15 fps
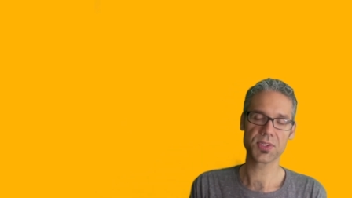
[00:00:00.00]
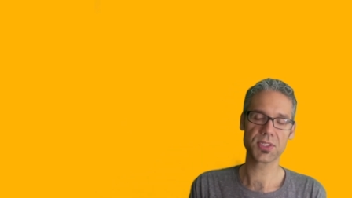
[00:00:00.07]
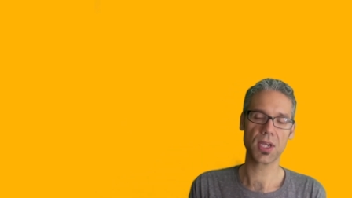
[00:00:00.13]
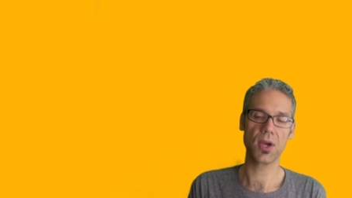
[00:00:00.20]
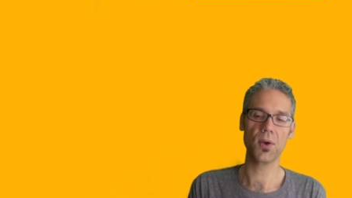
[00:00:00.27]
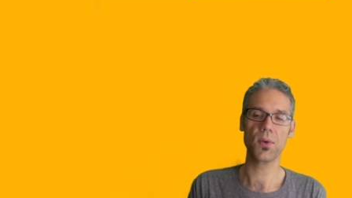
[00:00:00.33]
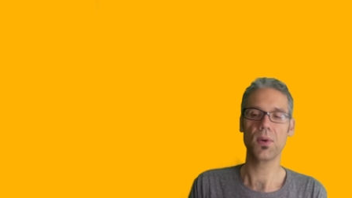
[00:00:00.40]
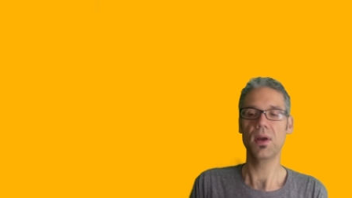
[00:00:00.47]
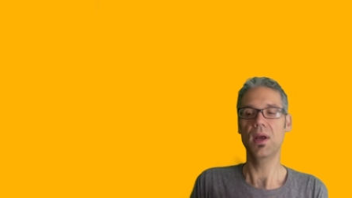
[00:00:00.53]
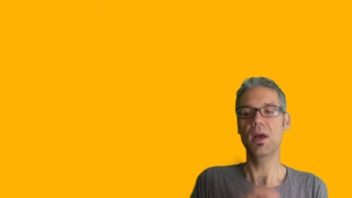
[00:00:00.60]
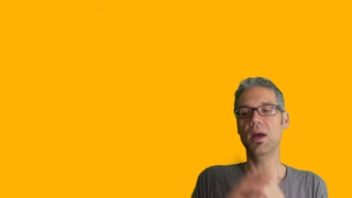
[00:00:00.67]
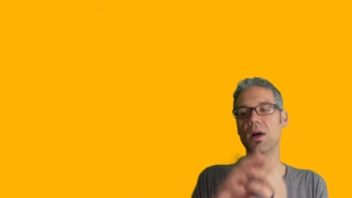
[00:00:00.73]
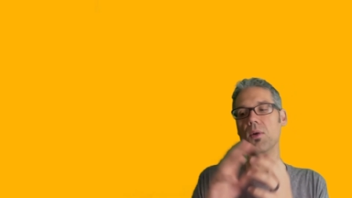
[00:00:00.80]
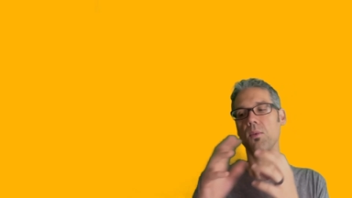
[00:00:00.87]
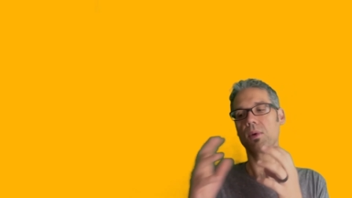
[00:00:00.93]
So
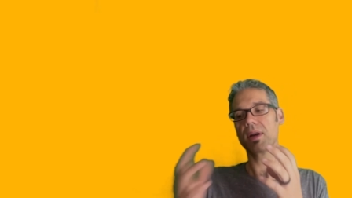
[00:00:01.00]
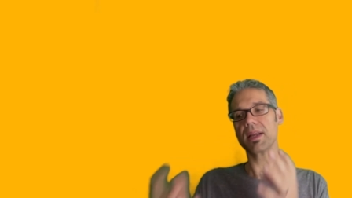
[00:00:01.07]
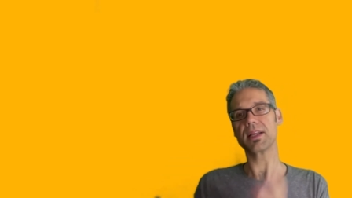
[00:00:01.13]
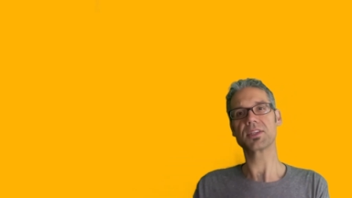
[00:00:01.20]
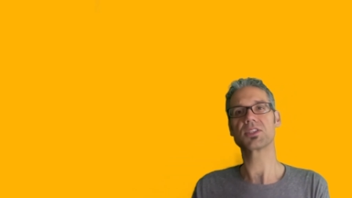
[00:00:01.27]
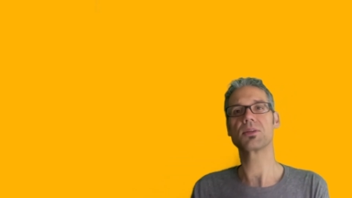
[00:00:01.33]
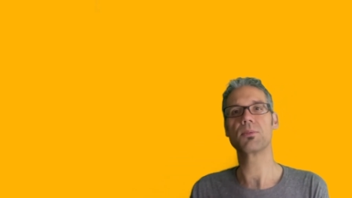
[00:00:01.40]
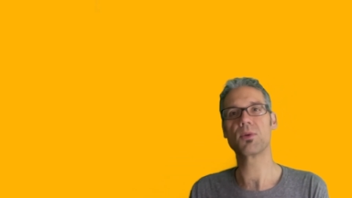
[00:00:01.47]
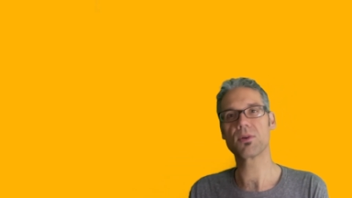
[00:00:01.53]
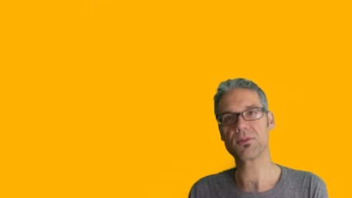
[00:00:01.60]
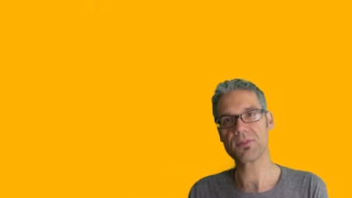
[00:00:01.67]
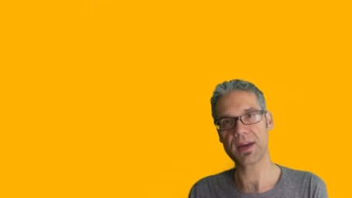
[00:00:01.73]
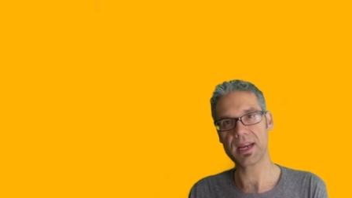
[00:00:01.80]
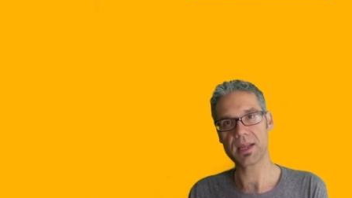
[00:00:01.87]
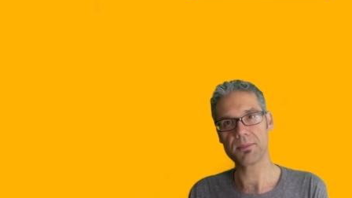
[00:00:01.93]
I want to get some more
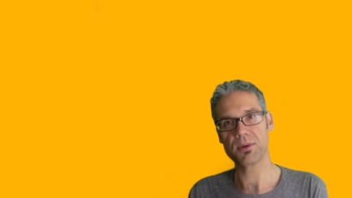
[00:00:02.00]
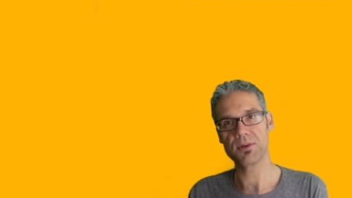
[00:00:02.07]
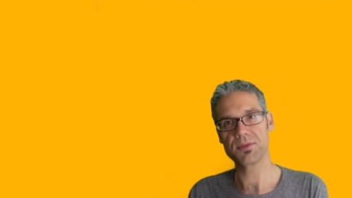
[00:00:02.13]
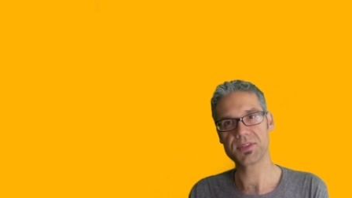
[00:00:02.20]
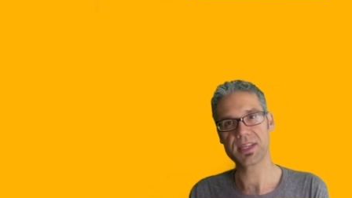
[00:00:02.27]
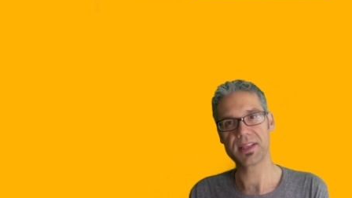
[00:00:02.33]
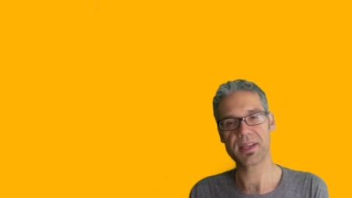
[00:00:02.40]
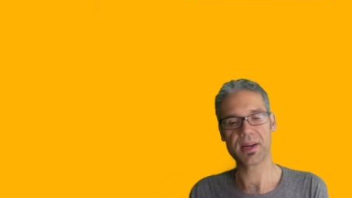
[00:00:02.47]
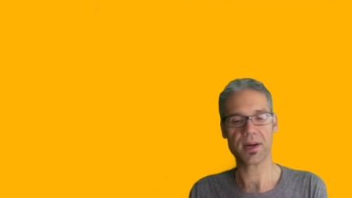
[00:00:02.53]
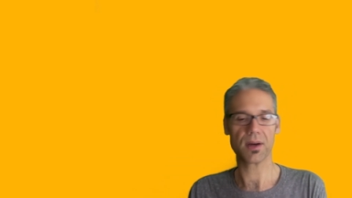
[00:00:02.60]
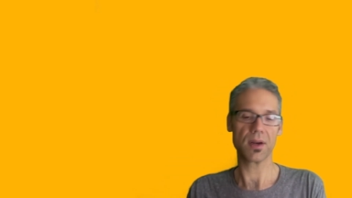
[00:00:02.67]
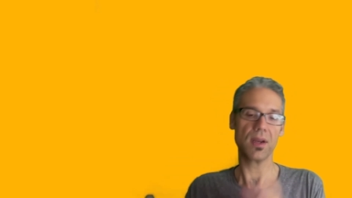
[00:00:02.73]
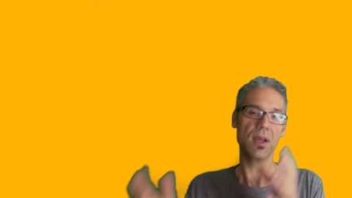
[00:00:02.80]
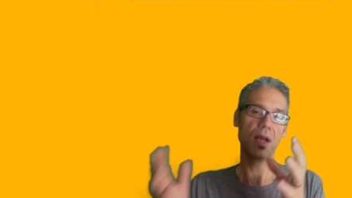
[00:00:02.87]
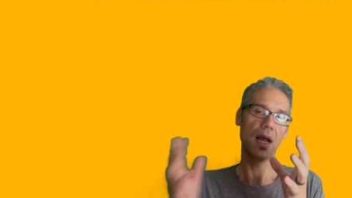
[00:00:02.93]
fighting moves in
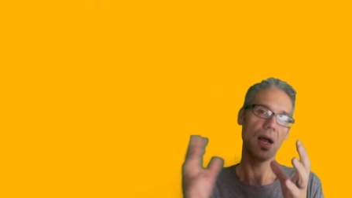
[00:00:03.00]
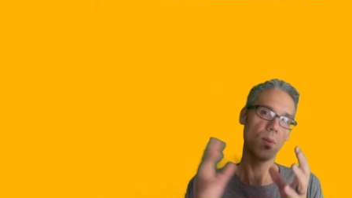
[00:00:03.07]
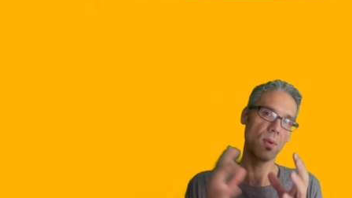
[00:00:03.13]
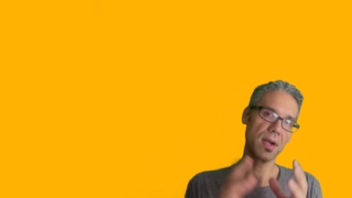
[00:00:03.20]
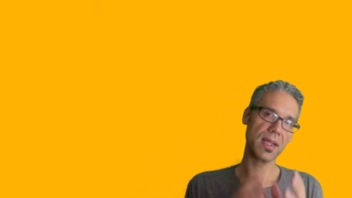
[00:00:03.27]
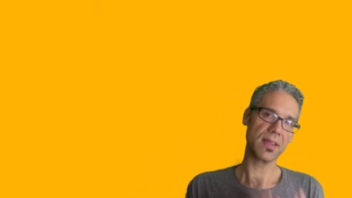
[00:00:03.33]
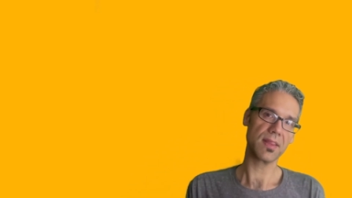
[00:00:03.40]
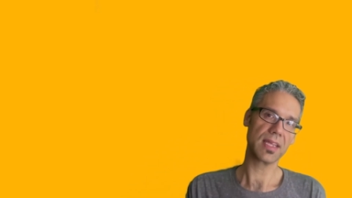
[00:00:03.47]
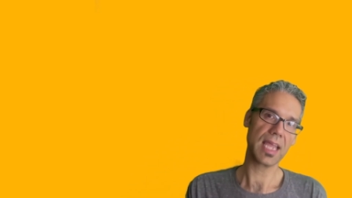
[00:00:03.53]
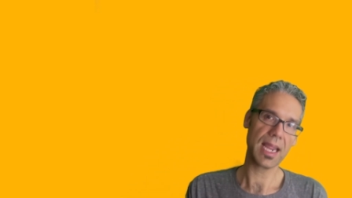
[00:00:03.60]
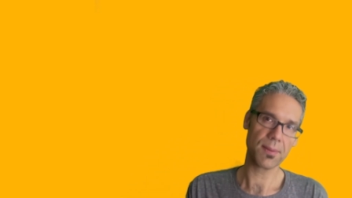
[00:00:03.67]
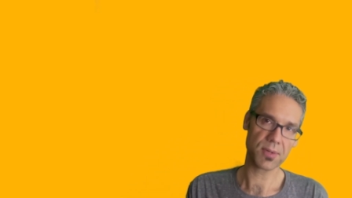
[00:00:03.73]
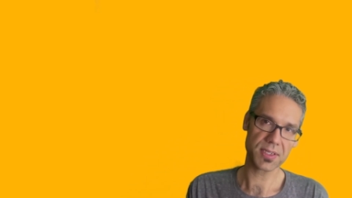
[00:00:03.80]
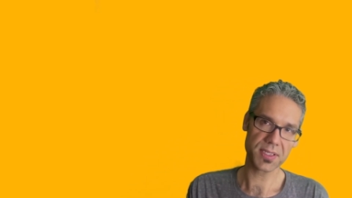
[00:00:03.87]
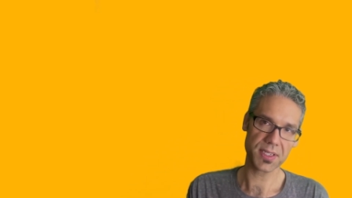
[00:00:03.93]
there. I want to get the
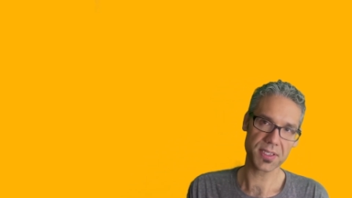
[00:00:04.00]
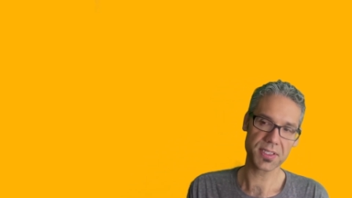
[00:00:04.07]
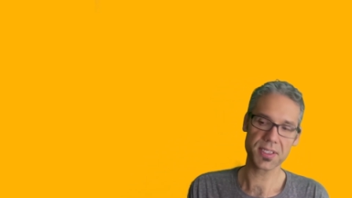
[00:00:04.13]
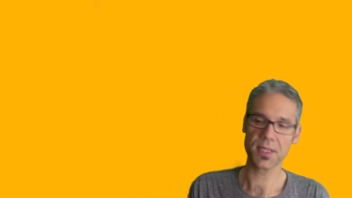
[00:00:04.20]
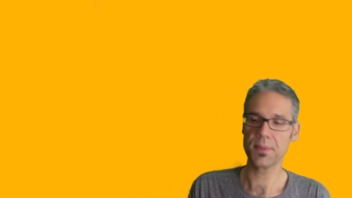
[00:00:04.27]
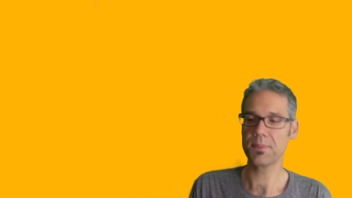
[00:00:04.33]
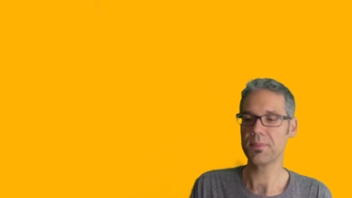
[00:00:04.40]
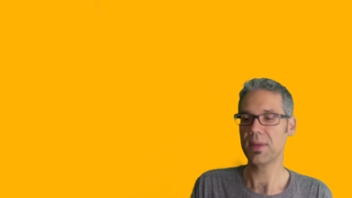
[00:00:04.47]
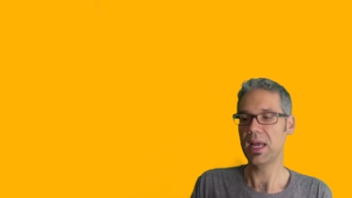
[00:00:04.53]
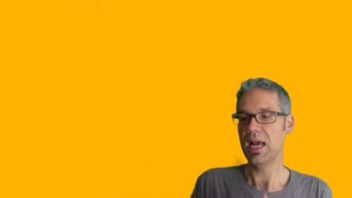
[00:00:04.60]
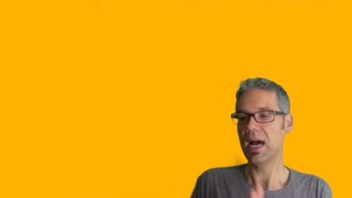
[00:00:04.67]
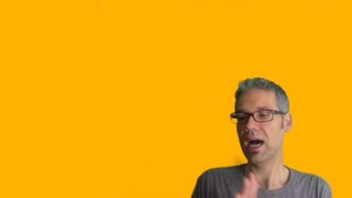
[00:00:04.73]
camera system.